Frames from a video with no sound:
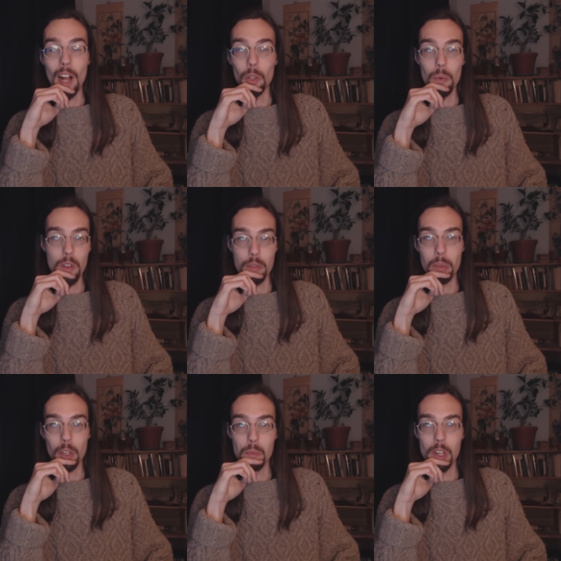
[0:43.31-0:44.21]

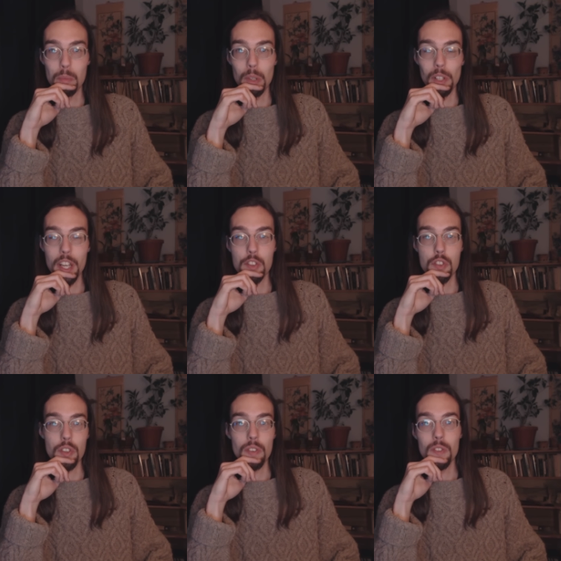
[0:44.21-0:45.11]
algorithmic manipulation,